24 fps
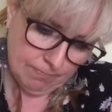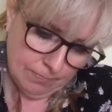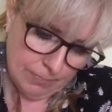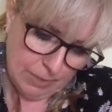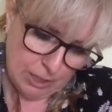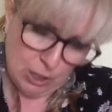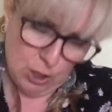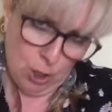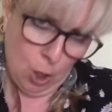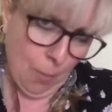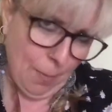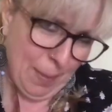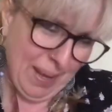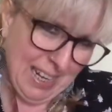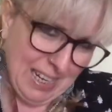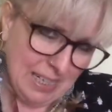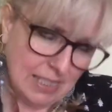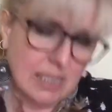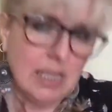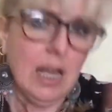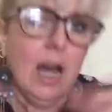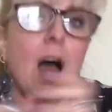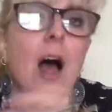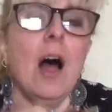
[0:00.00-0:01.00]
topics
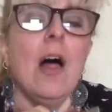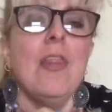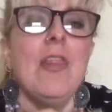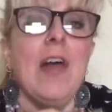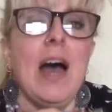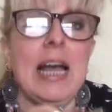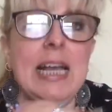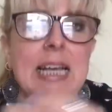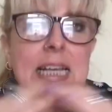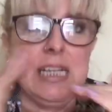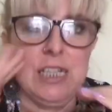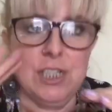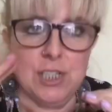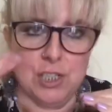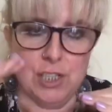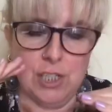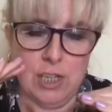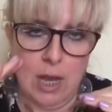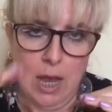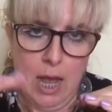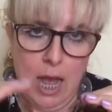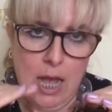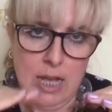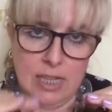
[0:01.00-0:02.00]
that each
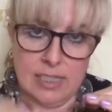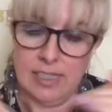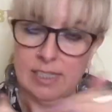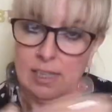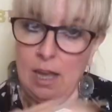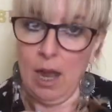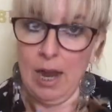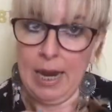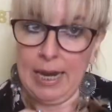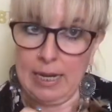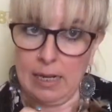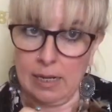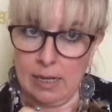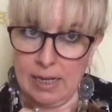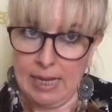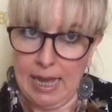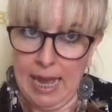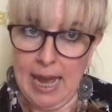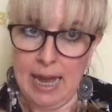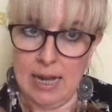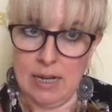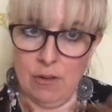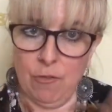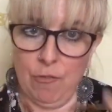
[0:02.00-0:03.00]
sign
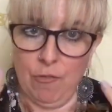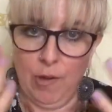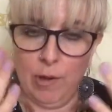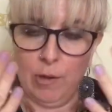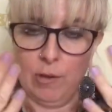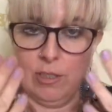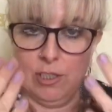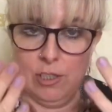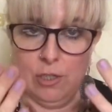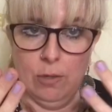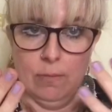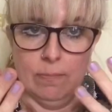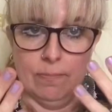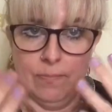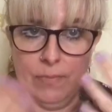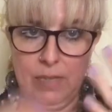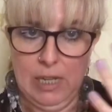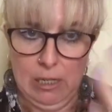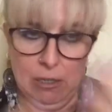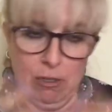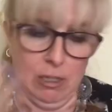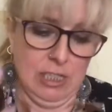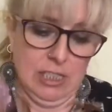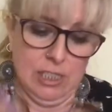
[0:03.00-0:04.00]
can focus on.
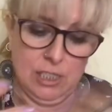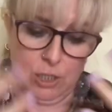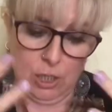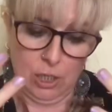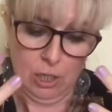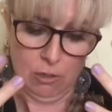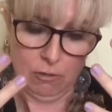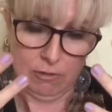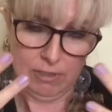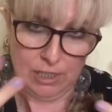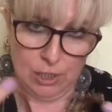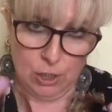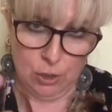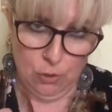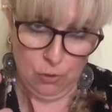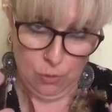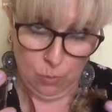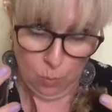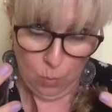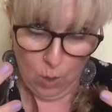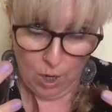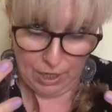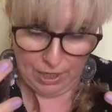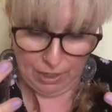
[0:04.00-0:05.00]
Or is good and
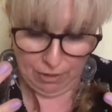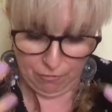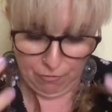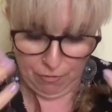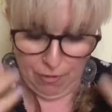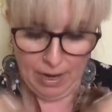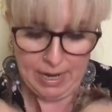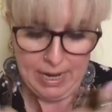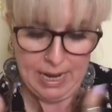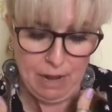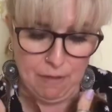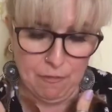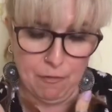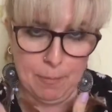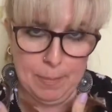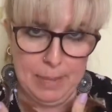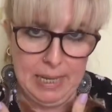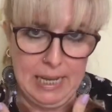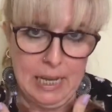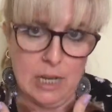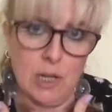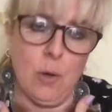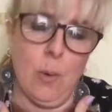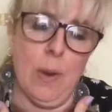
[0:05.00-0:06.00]
working right now. For
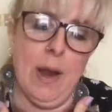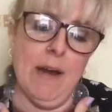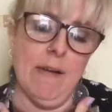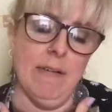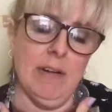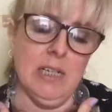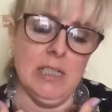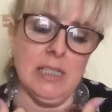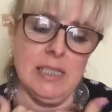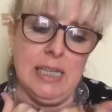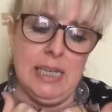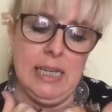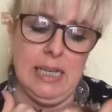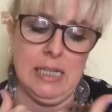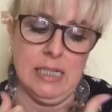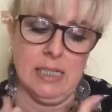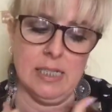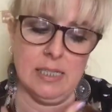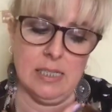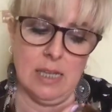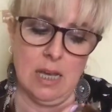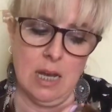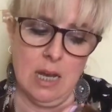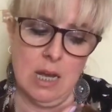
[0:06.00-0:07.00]
me, Aquarius,
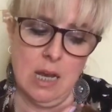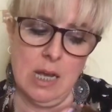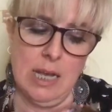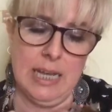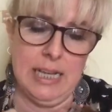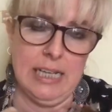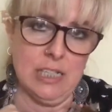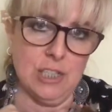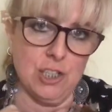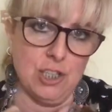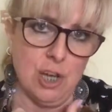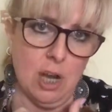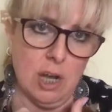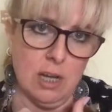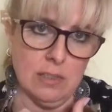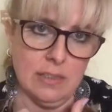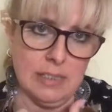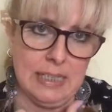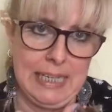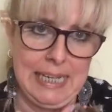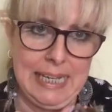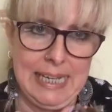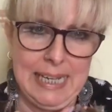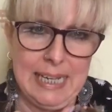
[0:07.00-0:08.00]
it's inner child
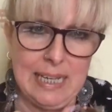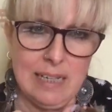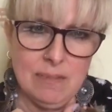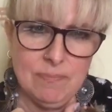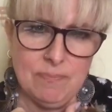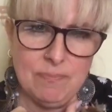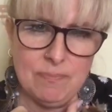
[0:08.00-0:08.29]
healing.